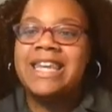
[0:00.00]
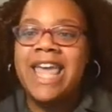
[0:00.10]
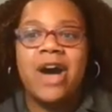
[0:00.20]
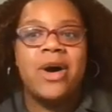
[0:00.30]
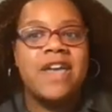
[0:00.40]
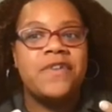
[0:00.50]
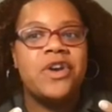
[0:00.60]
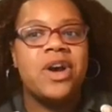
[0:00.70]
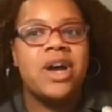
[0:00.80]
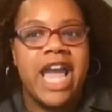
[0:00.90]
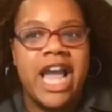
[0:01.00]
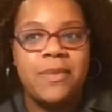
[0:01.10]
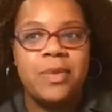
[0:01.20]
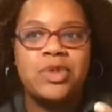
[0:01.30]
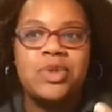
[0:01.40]
Now, if you're
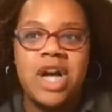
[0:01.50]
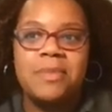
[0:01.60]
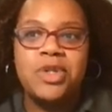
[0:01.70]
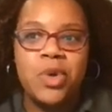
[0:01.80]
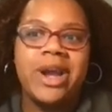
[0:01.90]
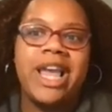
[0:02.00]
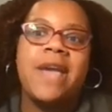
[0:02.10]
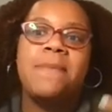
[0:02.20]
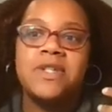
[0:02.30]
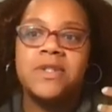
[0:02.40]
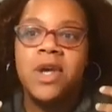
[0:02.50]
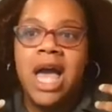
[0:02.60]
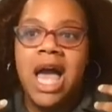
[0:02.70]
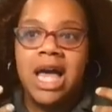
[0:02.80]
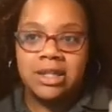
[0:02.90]
unable to come to our campus,
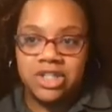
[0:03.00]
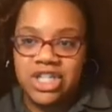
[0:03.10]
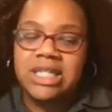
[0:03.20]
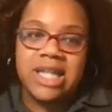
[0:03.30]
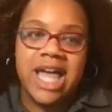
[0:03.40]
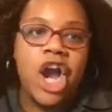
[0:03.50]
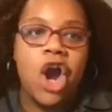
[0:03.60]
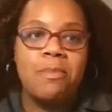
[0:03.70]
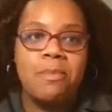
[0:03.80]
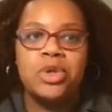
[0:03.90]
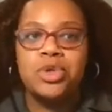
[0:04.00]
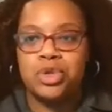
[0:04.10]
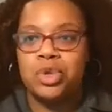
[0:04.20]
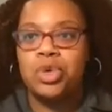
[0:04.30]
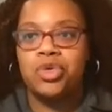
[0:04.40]
Just like our middle
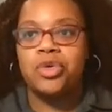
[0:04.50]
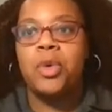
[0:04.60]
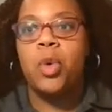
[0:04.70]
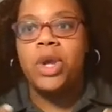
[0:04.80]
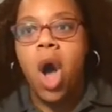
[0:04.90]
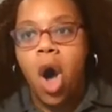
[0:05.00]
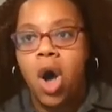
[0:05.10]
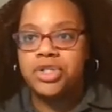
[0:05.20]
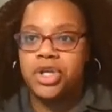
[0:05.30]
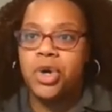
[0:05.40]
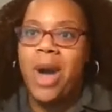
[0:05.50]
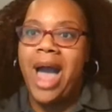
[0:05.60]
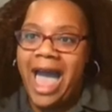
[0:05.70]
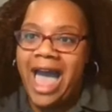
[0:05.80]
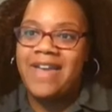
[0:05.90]
school group, we also
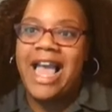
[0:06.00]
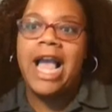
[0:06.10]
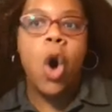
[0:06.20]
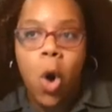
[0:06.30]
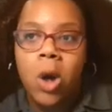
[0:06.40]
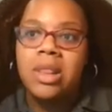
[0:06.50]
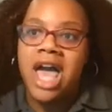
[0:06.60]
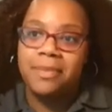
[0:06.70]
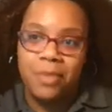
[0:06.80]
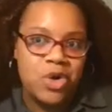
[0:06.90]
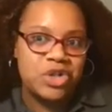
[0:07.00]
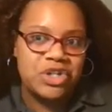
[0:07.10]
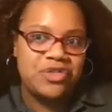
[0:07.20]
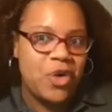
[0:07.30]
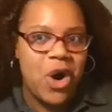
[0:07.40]
have an online
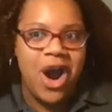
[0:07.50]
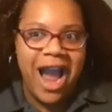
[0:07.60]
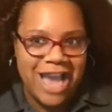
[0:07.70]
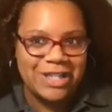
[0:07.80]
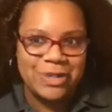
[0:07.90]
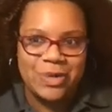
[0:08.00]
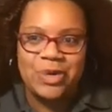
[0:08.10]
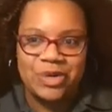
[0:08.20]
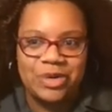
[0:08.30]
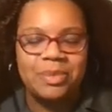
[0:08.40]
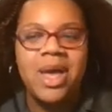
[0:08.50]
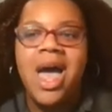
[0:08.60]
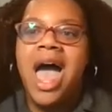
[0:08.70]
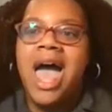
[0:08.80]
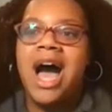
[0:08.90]
portion for our high school group.
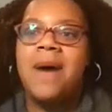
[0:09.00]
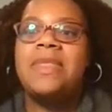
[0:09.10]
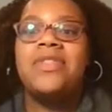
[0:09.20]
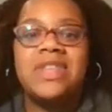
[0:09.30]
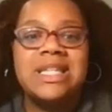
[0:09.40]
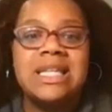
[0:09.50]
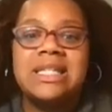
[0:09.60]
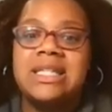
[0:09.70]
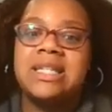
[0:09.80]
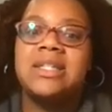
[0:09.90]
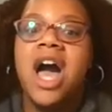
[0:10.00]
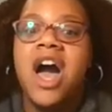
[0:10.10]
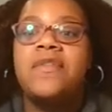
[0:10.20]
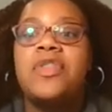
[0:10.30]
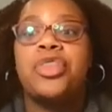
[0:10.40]
Now, this consists
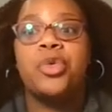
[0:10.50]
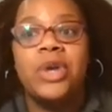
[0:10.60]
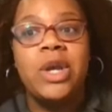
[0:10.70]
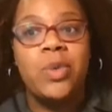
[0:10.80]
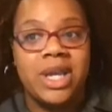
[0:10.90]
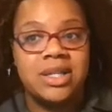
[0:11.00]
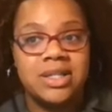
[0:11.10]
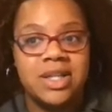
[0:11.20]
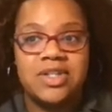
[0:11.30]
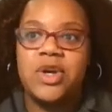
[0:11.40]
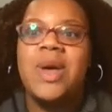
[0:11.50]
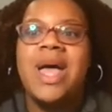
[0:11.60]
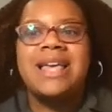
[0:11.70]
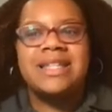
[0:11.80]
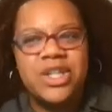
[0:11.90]
of 3 weeks. So
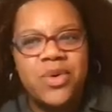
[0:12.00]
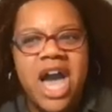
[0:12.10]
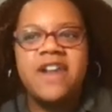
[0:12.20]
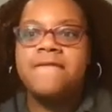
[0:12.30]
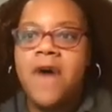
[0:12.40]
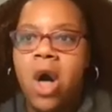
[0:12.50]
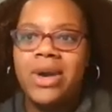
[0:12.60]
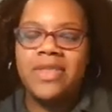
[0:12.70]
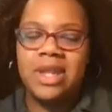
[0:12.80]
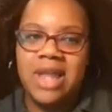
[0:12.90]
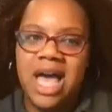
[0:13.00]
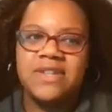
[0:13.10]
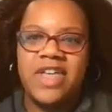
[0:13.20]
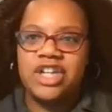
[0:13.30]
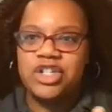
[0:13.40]
still kind of following in the lines
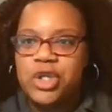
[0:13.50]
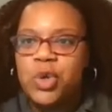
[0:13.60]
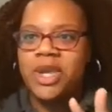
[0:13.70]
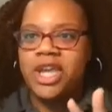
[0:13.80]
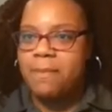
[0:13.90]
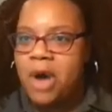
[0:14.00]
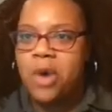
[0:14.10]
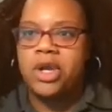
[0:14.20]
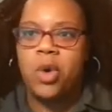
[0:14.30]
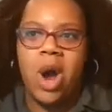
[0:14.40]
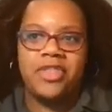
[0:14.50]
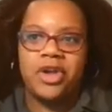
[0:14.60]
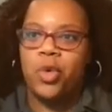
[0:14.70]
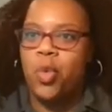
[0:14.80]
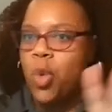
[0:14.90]
of that 2-week component while
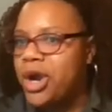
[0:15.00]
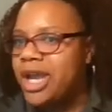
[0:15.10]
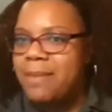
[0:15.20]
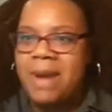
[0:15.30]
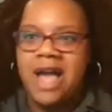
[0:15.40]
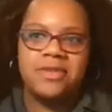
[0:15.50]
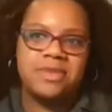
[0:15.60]
they're working by